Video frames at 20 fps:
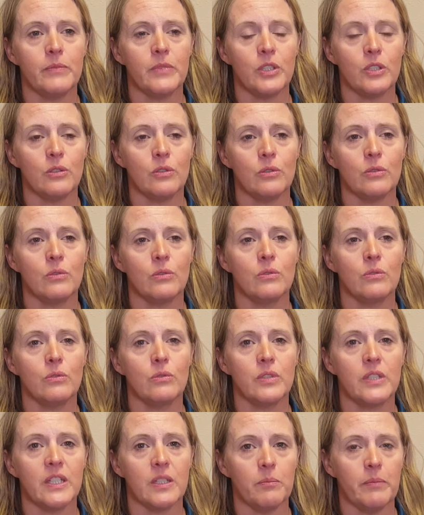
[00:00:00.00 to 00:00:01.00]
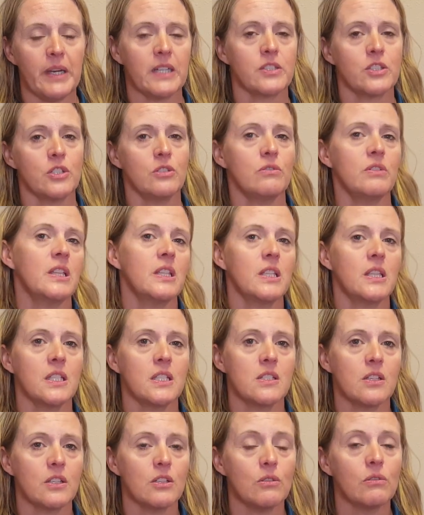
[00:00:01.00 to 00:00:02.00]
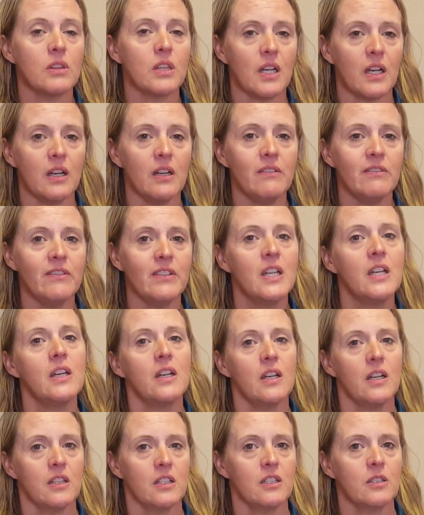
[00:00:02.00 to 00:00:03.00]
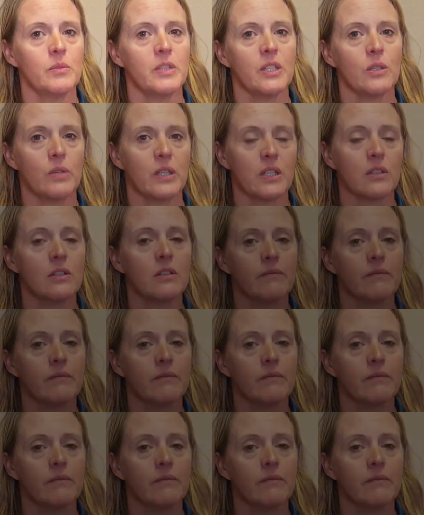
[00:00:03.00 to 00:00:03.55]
you get back to doing the things that you love a little bit quicker.